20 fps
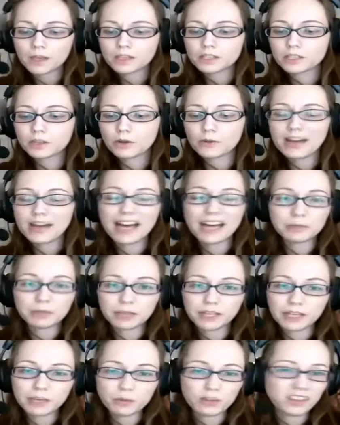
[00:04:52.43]
So I kind of
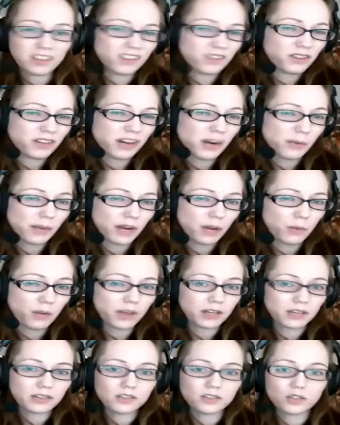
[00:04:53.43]
played with it, figure out what I
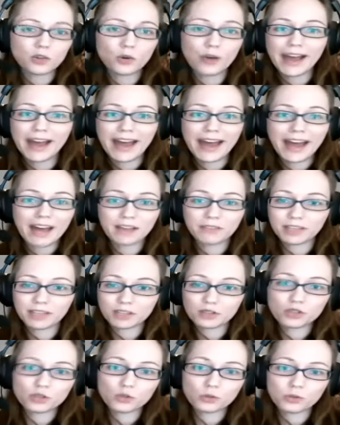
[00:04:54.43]
want to do. I have
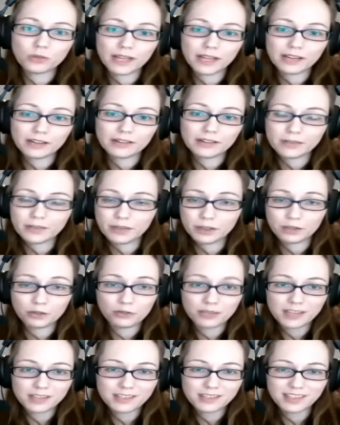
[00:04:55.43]
like two layers of
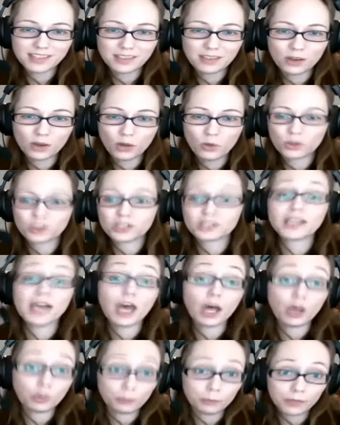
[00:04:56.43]
interfacing though, which is
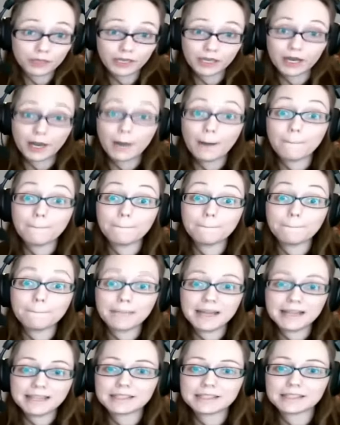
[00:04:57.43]
helping
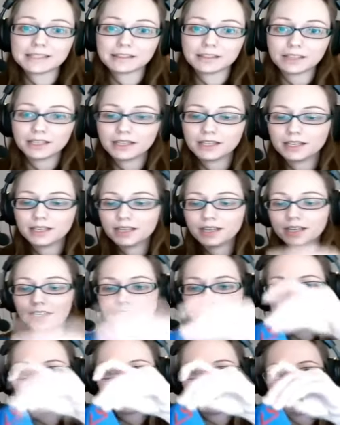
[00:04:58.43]
immensely.
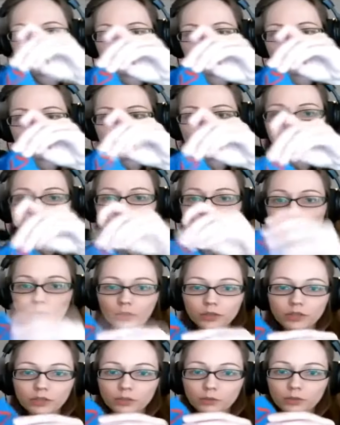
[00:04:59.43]
It's keeping the structure
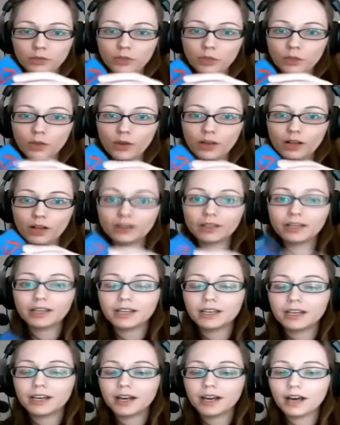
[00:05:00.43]
really, really well.
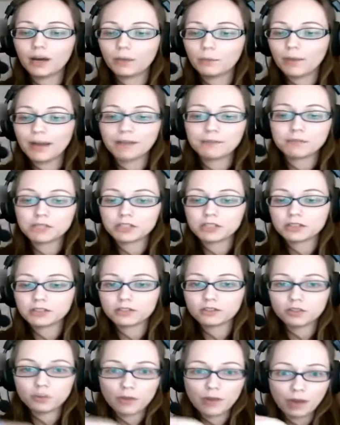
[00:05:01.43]
Um, I'm just
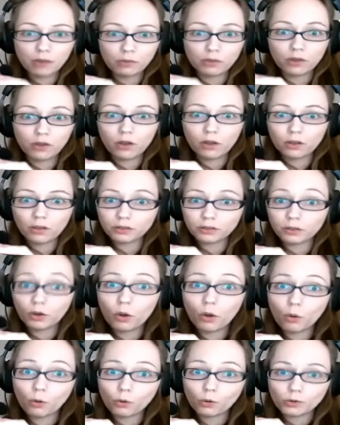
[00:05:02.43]
concerned about with all the little
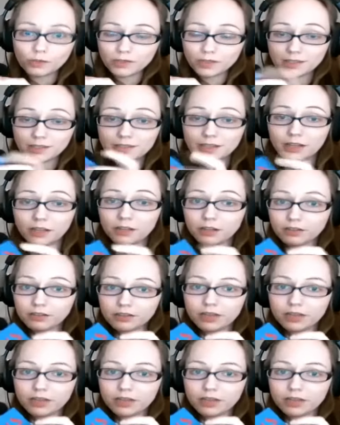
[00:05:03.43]
holes that the sucker is